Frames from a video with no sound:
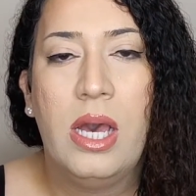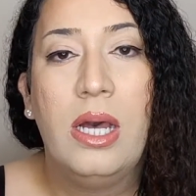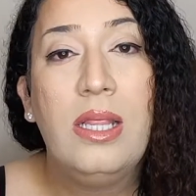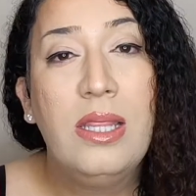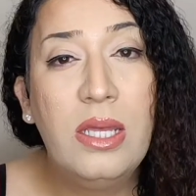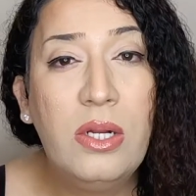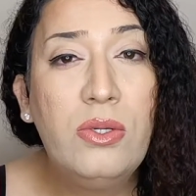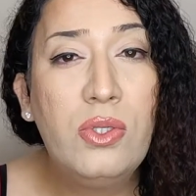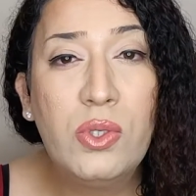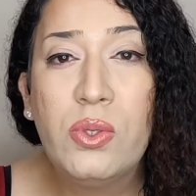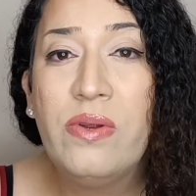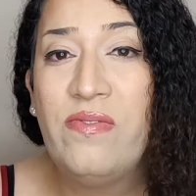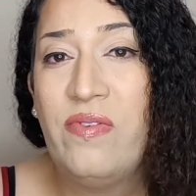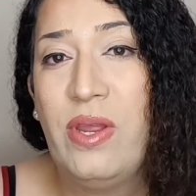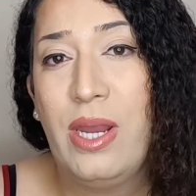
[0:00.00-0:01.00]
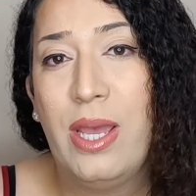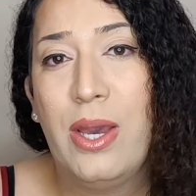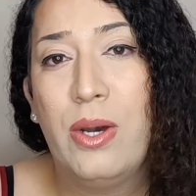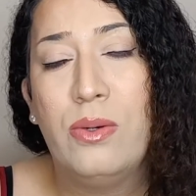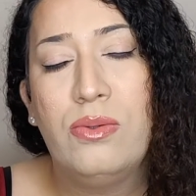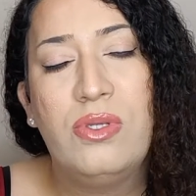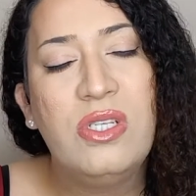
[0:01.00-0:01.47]
a little short
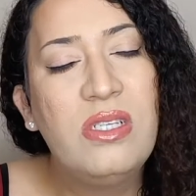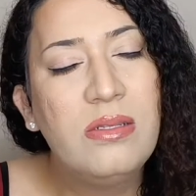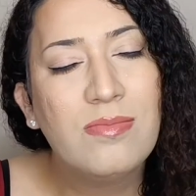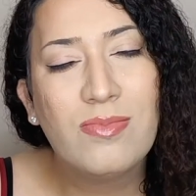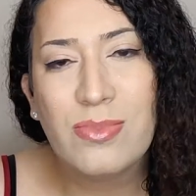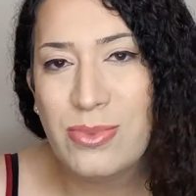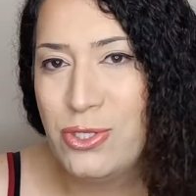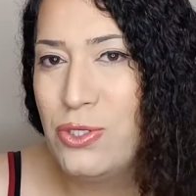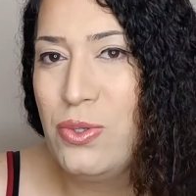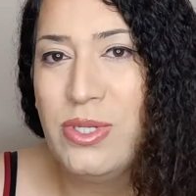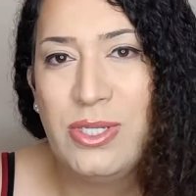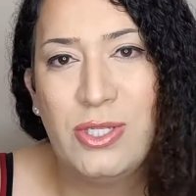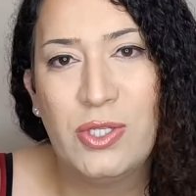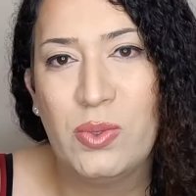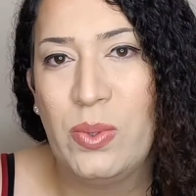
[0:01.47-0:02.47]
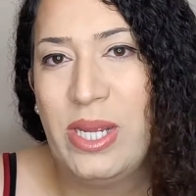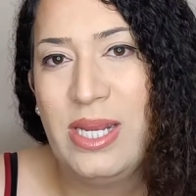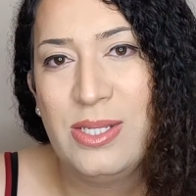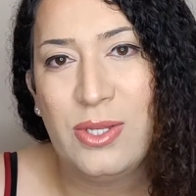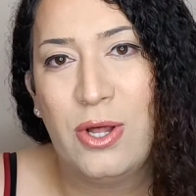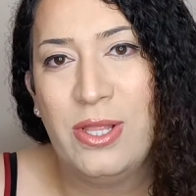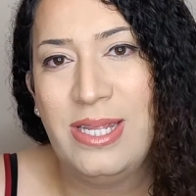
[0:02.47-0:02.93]
video, just short and sweet
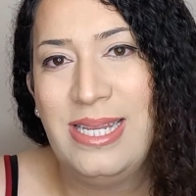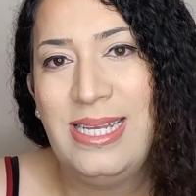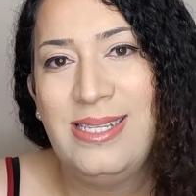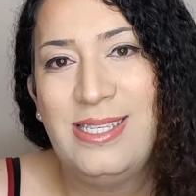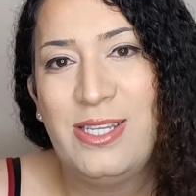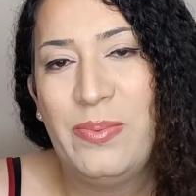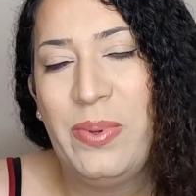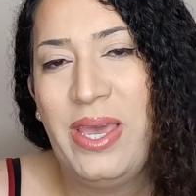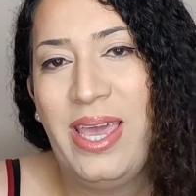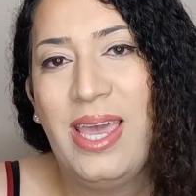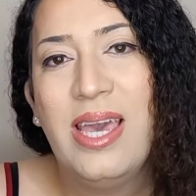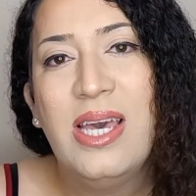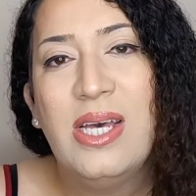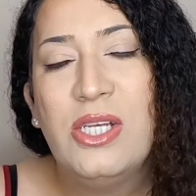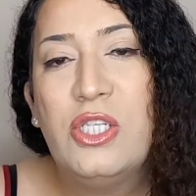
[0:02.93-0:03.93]
is all it needs to be,